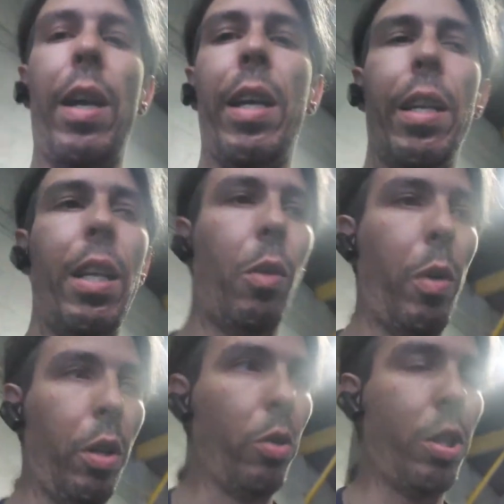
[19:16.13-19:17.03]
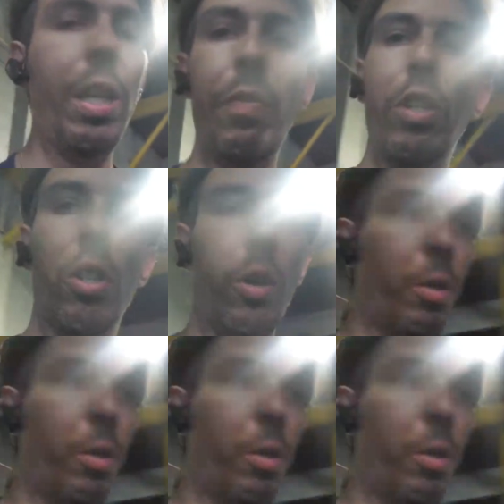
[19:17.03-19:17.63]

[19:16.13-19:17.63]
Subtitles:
I got to get on one of those TV shows,